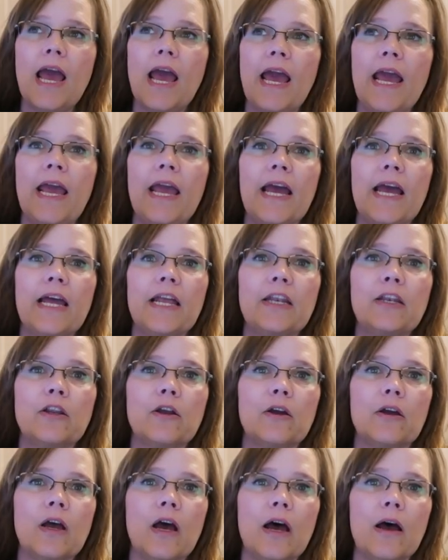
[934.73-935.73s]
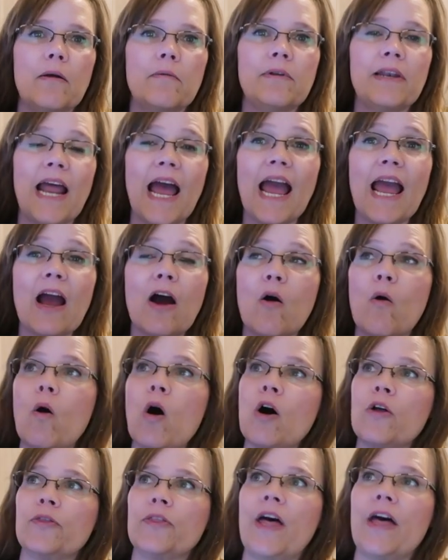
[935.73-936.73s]
and uh, now
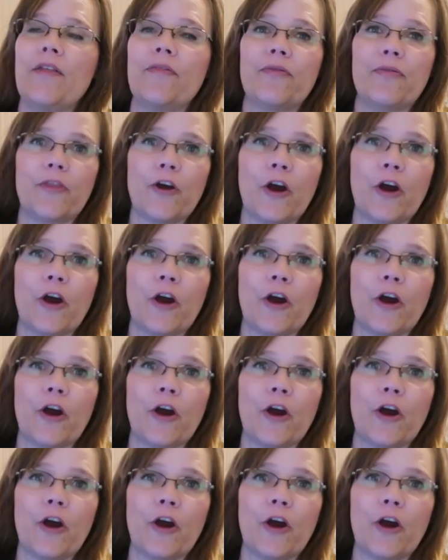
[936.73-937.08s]
on that